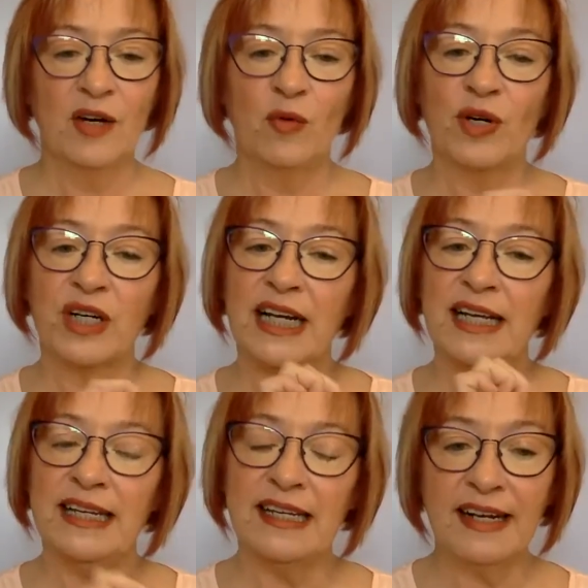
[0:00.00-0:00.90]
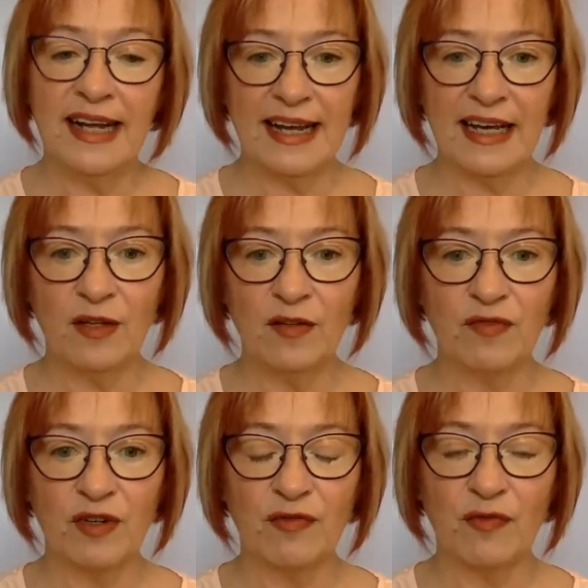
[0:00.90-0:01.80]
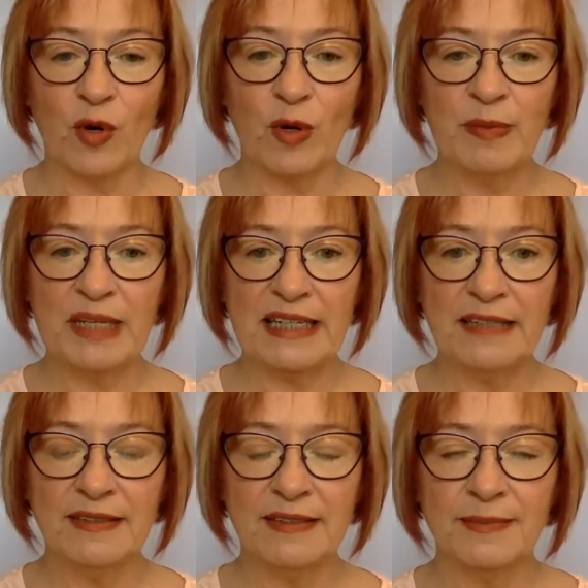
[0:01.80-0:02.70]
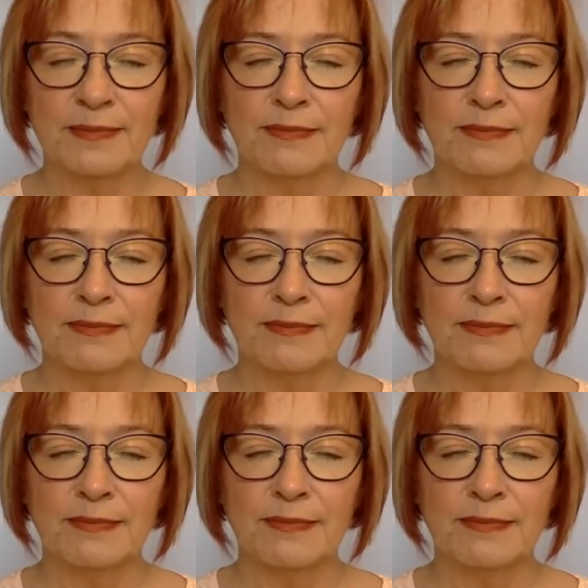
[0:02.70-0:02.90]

We're going to inhale for 4 beats.